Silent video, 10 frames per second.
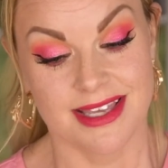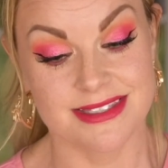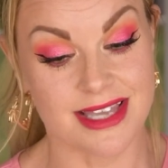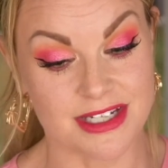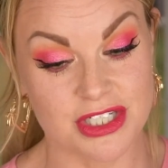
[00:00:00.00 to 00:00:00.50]

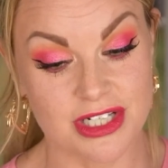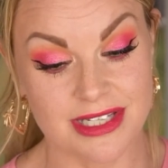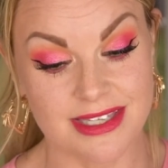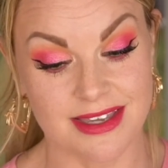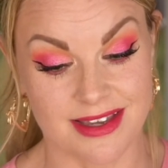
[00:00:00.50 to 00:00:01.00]
It's
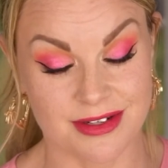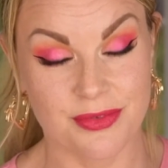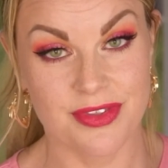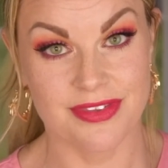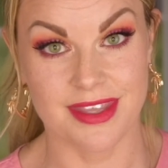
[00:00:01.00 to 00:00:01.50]
actually kind
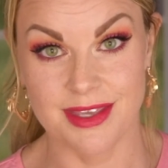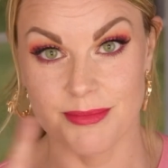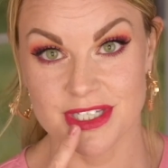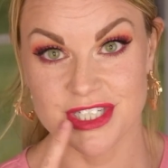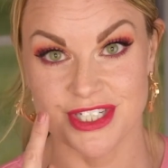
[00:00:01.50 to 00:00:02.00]
of the
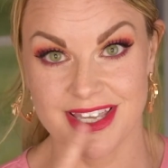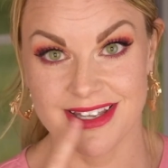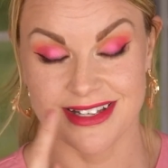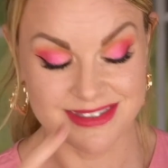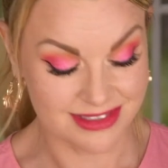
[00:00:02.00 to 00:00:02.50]
same
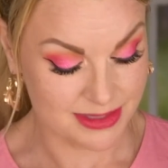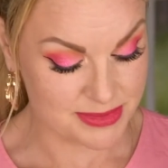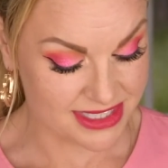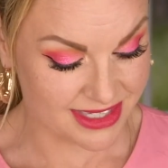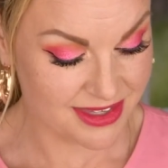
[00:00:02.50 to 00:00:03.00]
shade as the
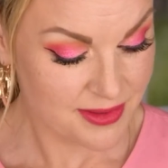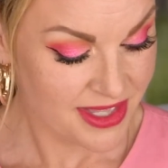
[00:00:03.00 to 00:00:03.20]
lipstick.